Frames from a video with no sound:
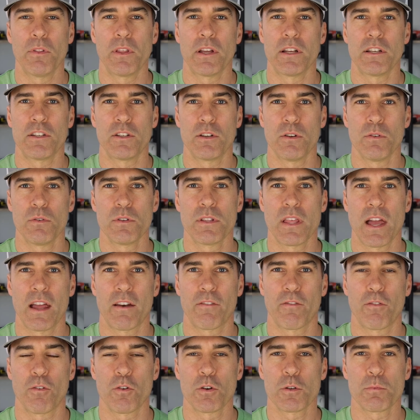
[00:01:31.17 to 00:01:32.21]
they choose
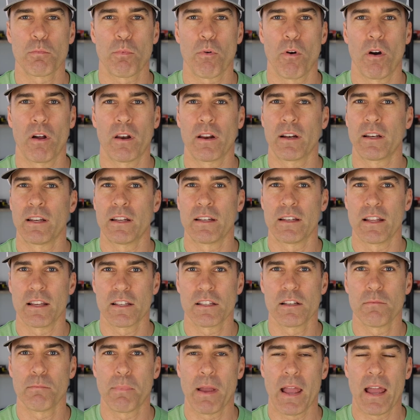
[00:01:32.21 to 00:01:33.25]
that first product, it
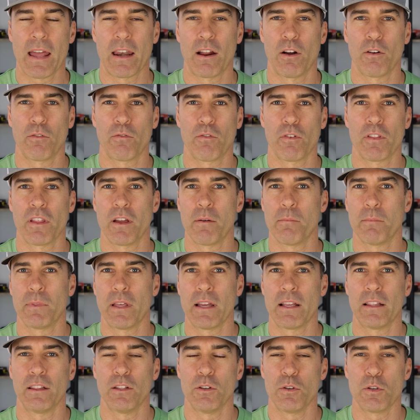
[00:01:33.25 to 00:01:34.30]
doesn't pan out for them,
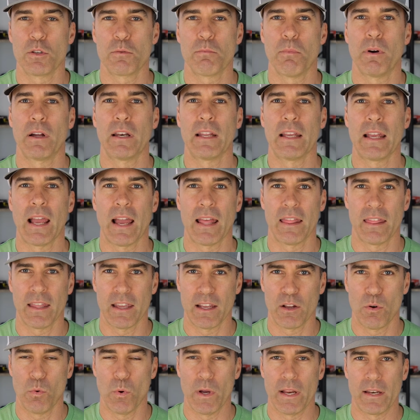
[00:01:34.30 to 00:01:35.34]
they lose money and they
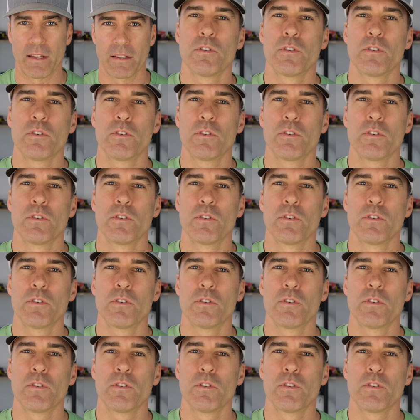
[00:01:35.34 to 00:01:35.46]
quit.